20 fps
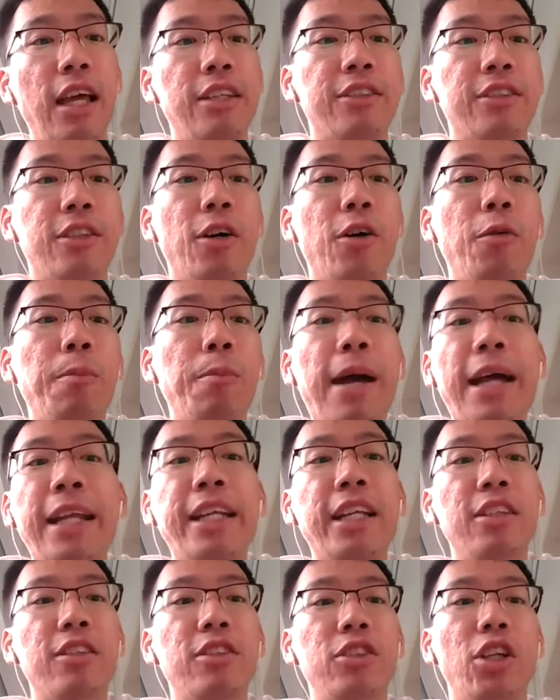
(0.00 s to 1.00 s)
So
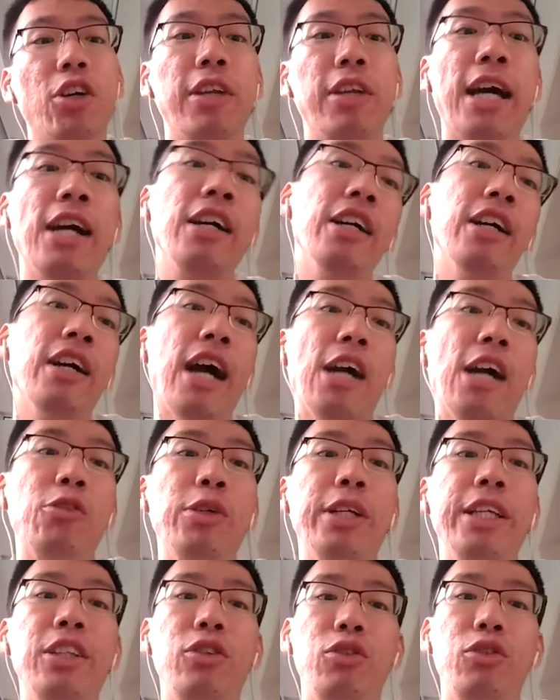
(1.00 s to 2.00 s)
miners no longer
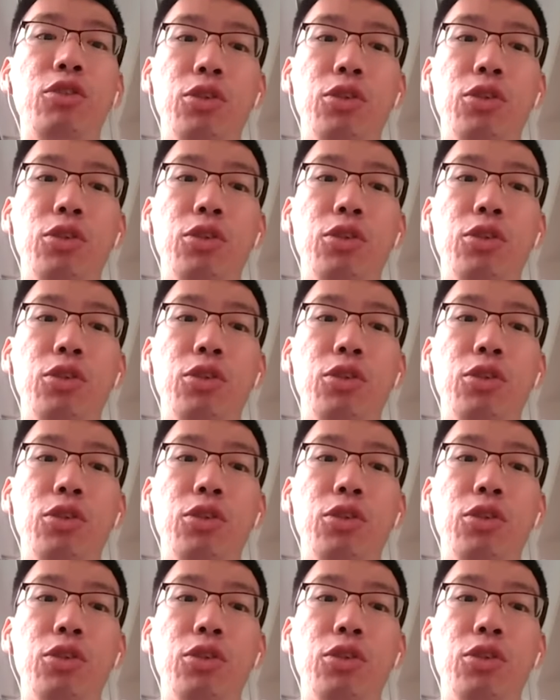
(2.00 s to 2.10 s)
hurry